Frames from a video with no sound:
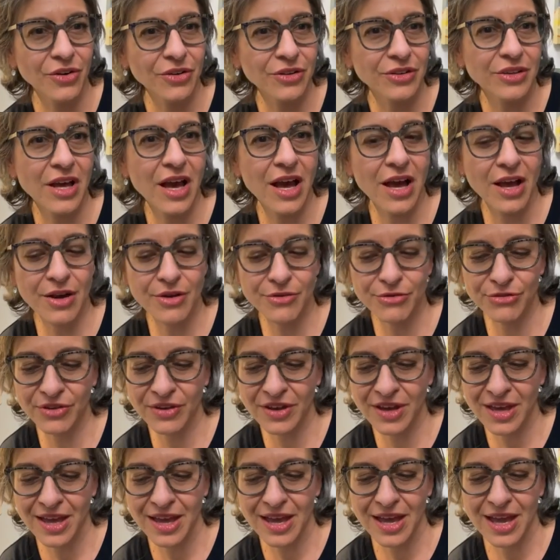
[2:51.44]
her
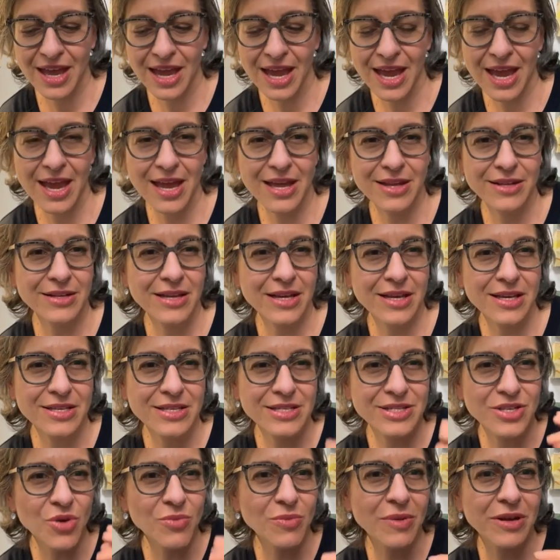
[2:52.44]
love, and
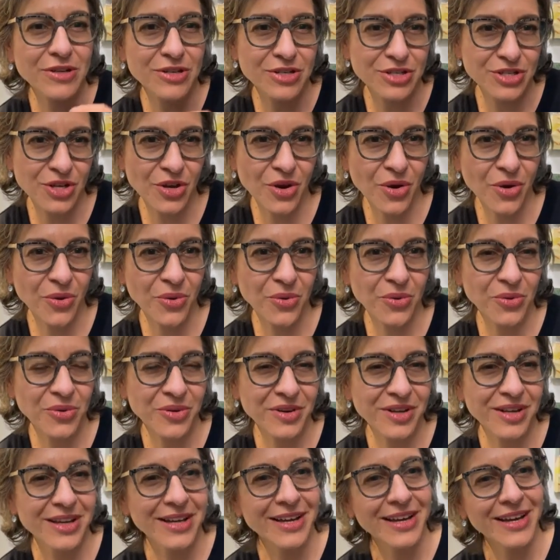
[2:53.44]
so much
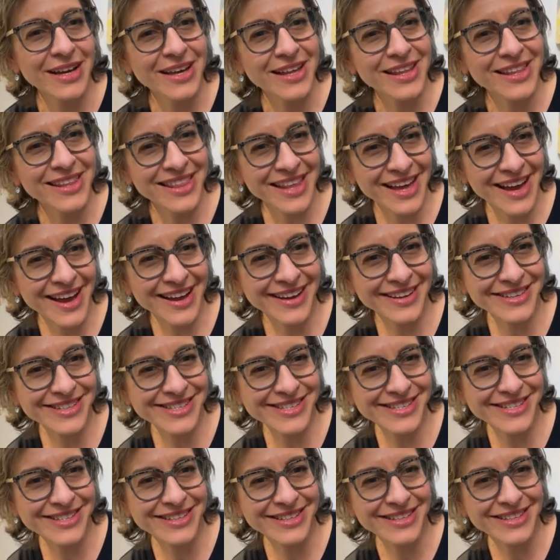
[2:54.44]
so
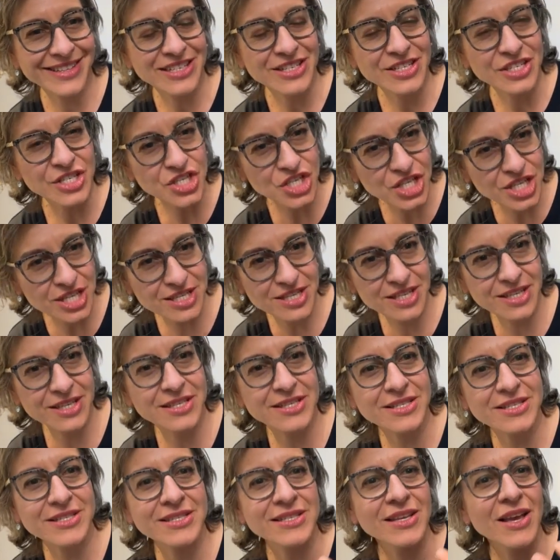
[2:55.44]
that
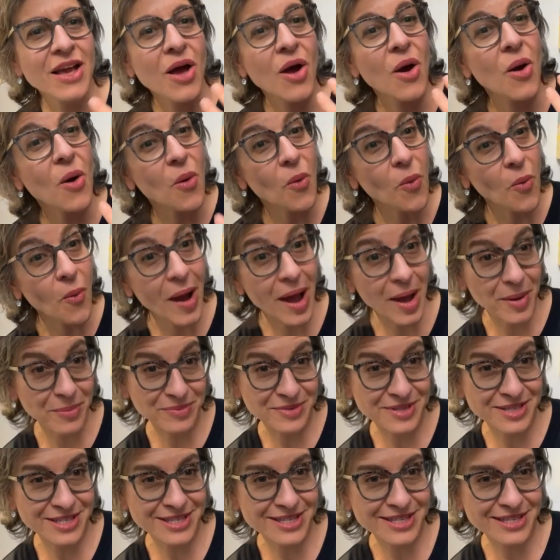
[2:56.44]
Jesus
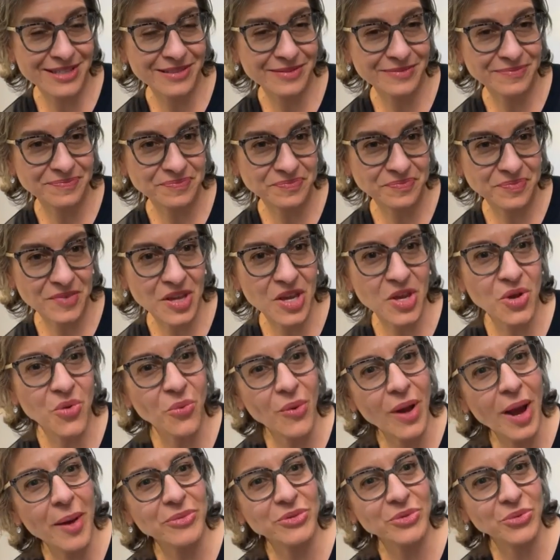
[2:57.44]
wept.
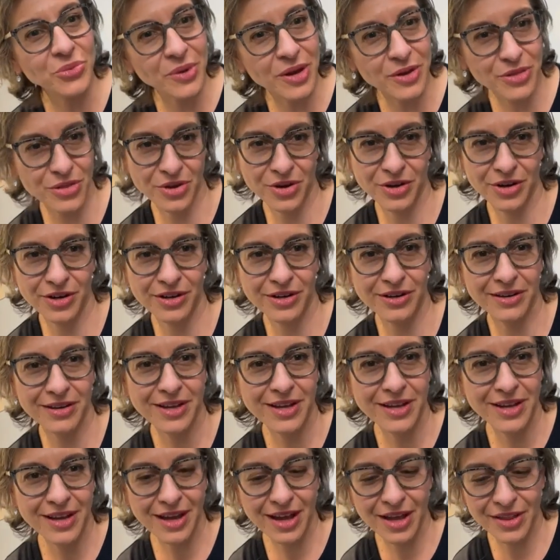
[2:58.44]
He wept with her
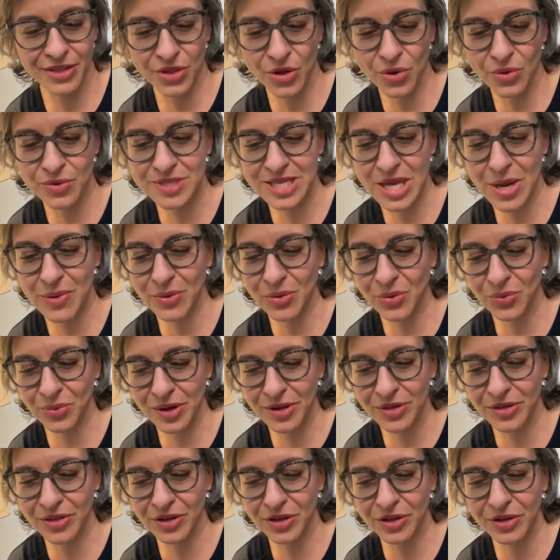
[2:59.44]
and those that were
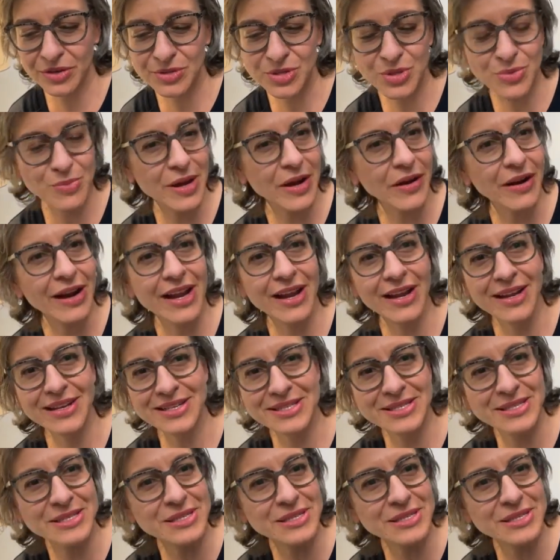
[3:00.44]
with her. So Mary